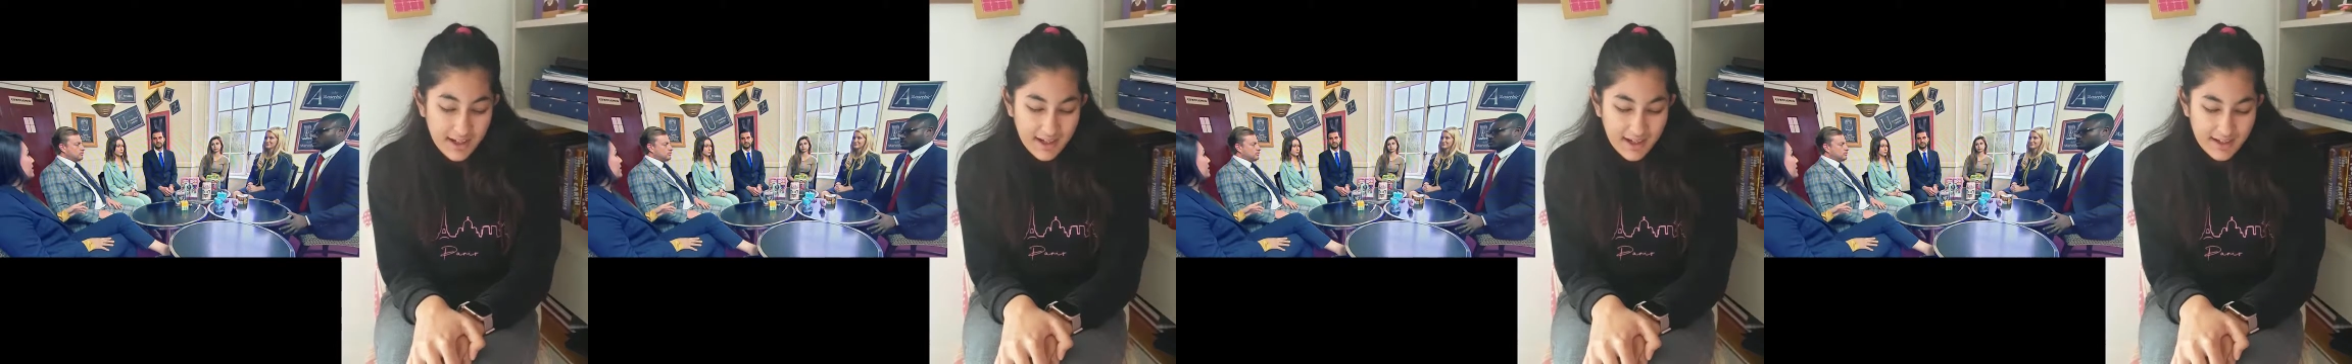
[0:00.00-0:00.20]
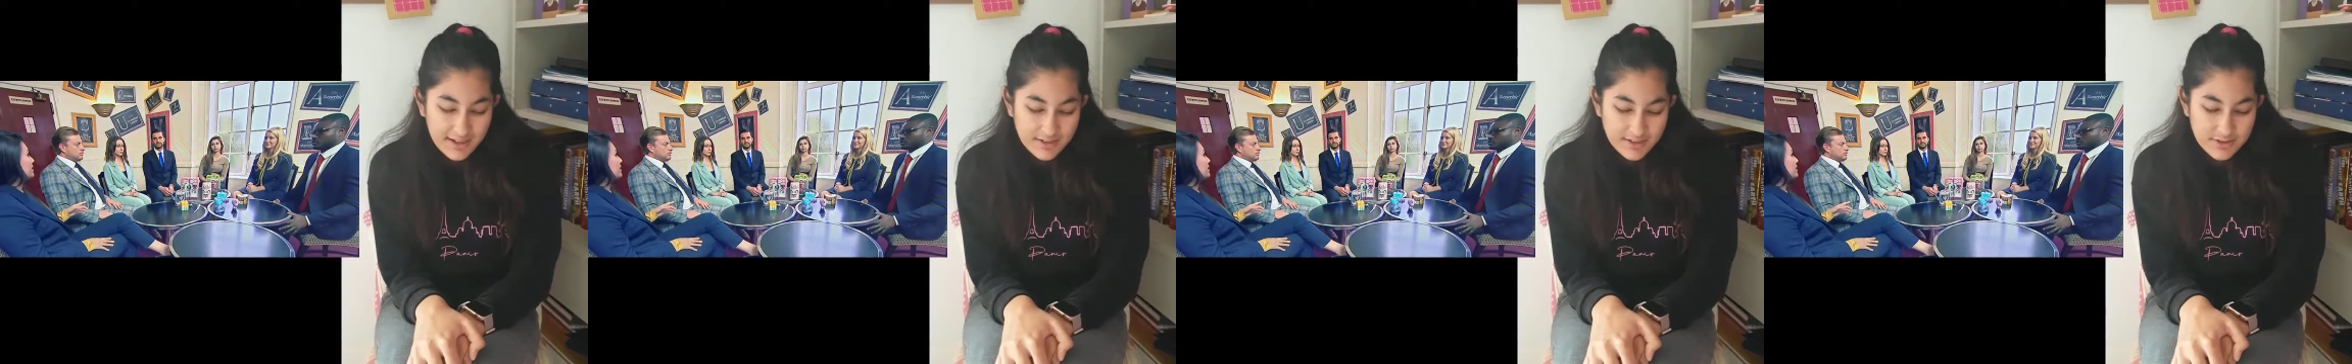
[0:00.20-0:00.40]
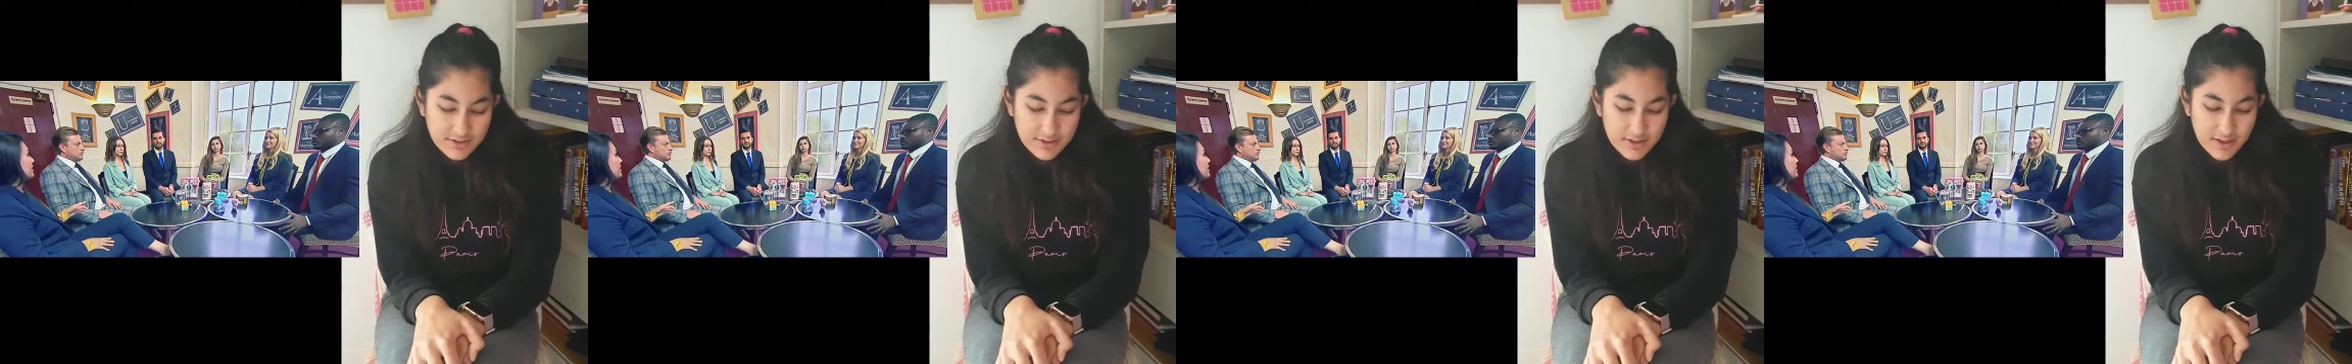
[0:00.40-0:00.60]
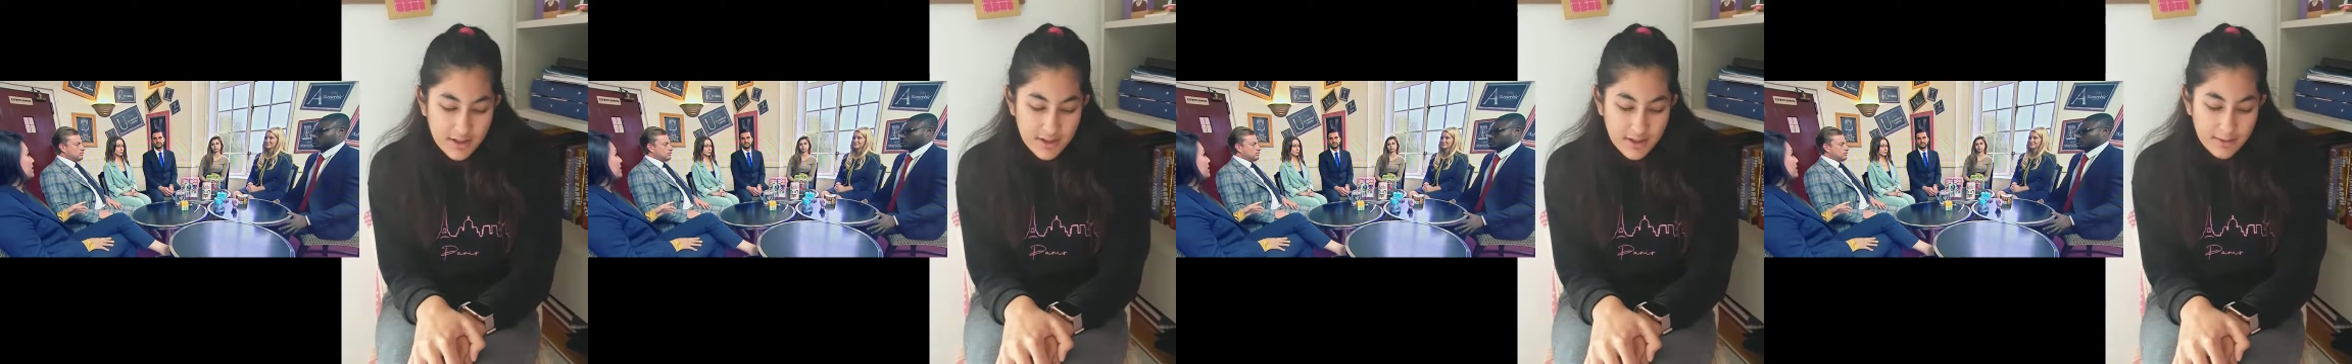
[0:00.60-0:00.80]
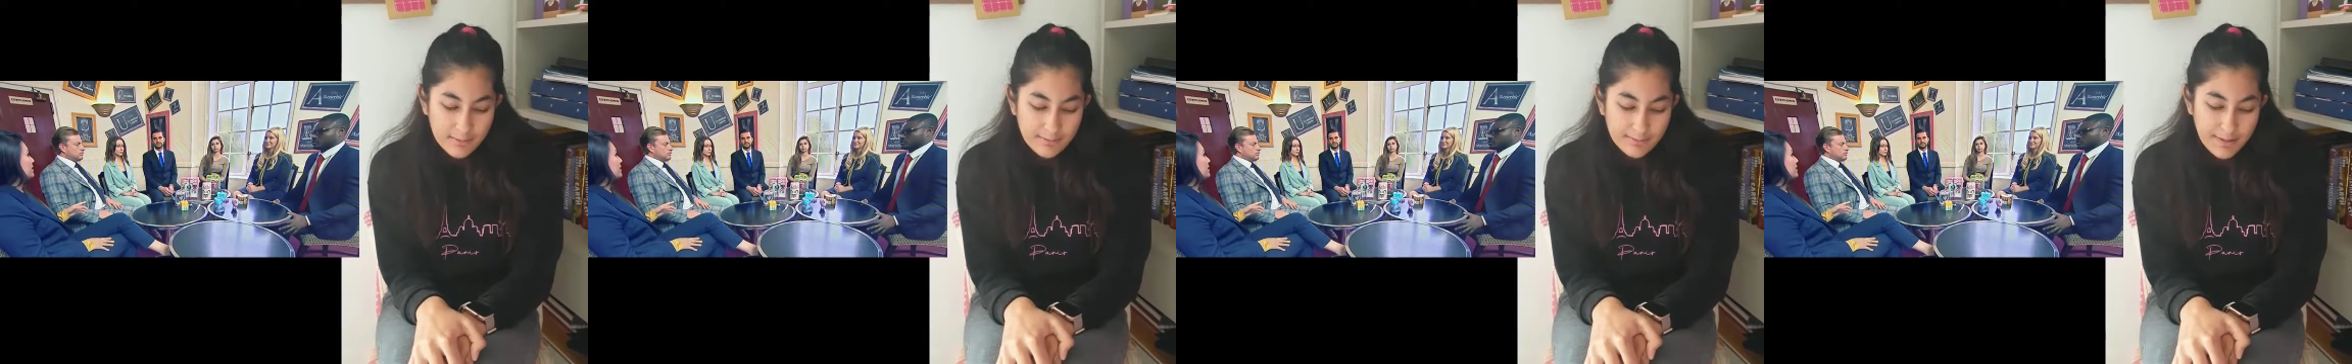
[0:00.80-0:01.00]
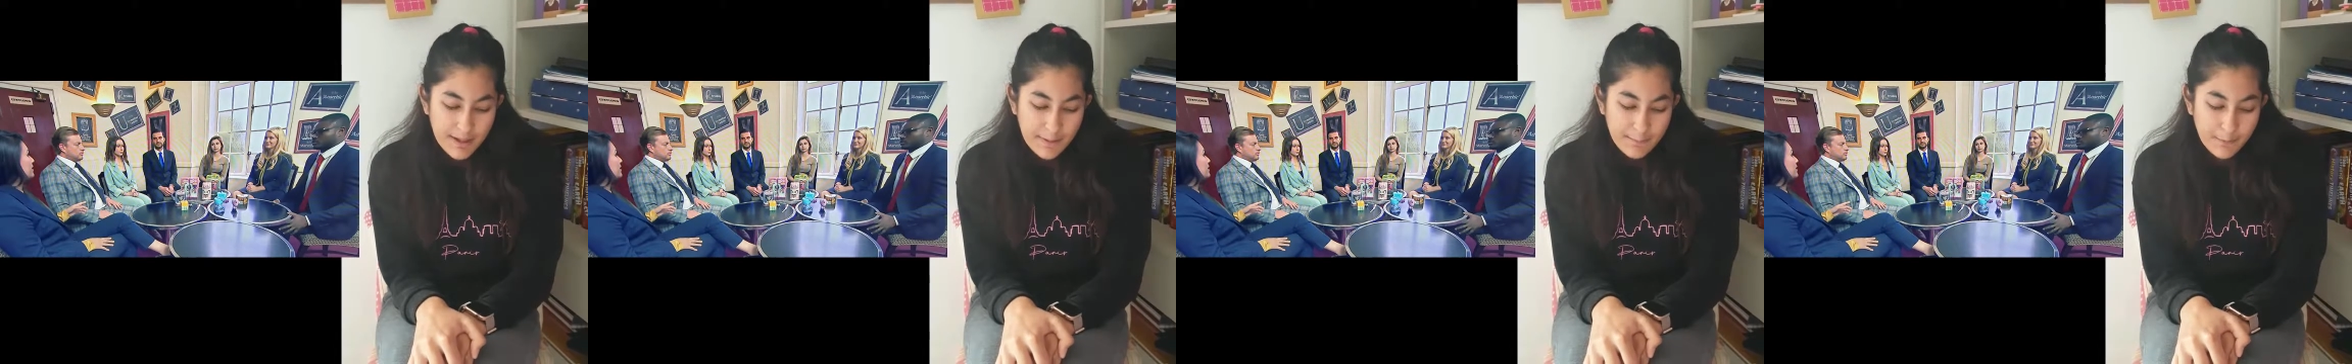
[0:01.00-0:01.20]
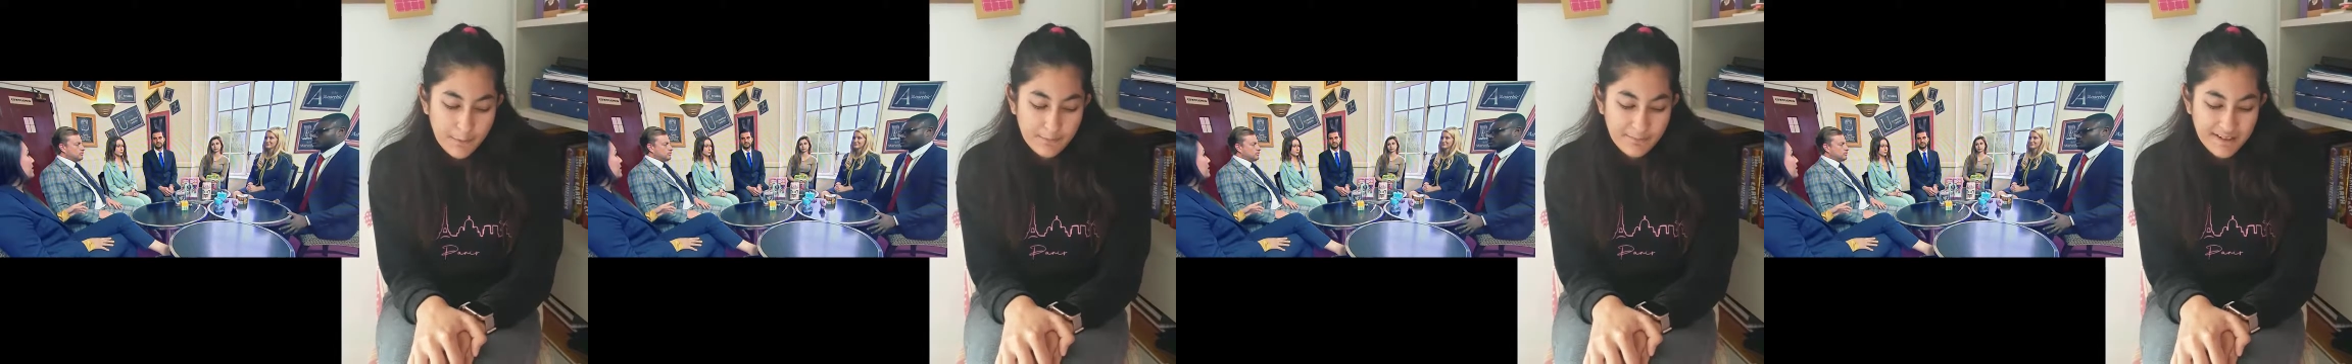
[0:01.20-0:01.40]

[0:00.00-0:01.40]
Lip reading: And people